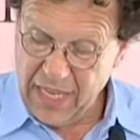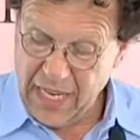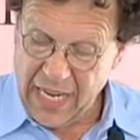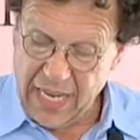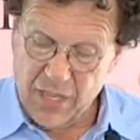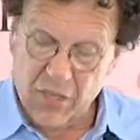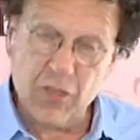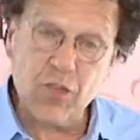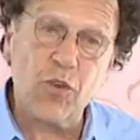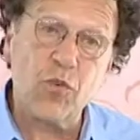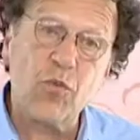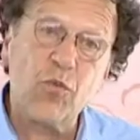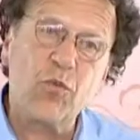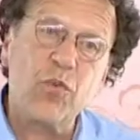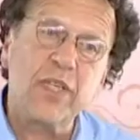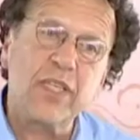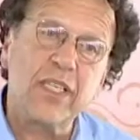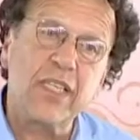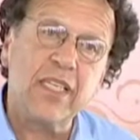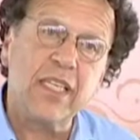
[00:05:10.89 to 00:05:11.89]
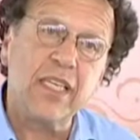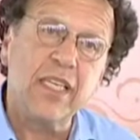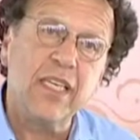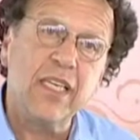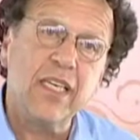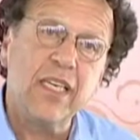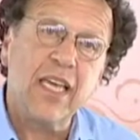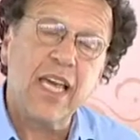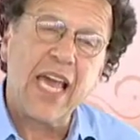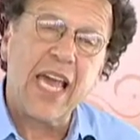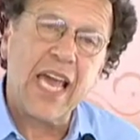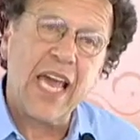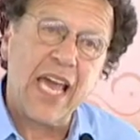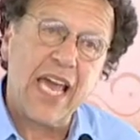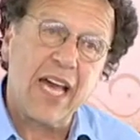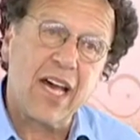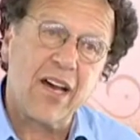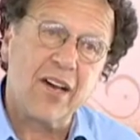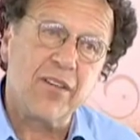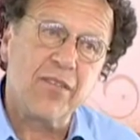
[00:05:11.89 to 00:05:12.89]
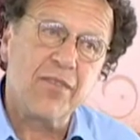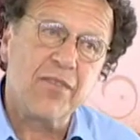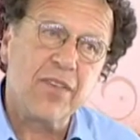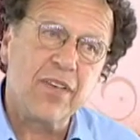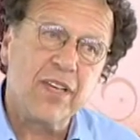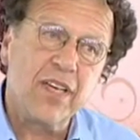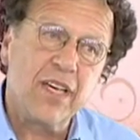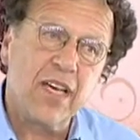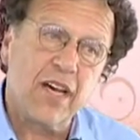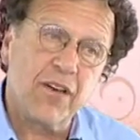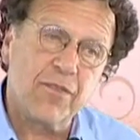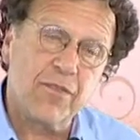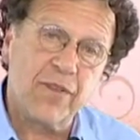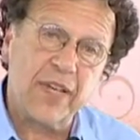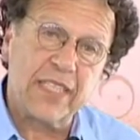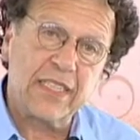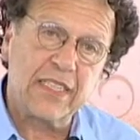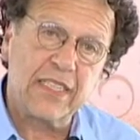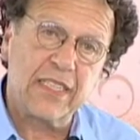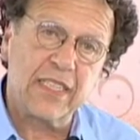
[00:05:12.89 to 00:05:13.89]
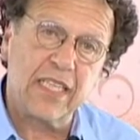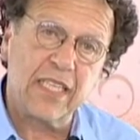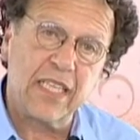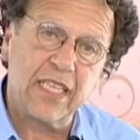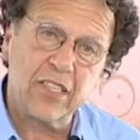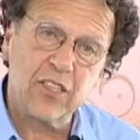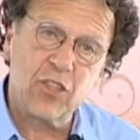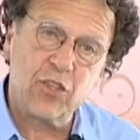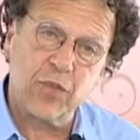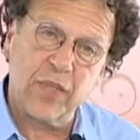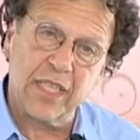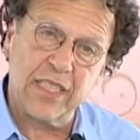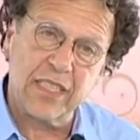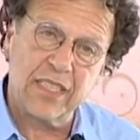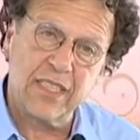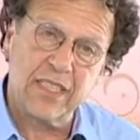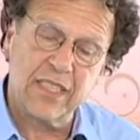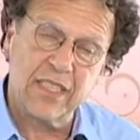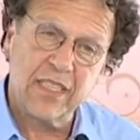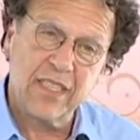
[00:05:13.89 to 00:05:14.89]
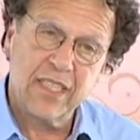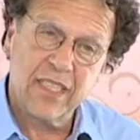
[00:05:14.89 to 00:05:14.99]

and you don't really have a vested interest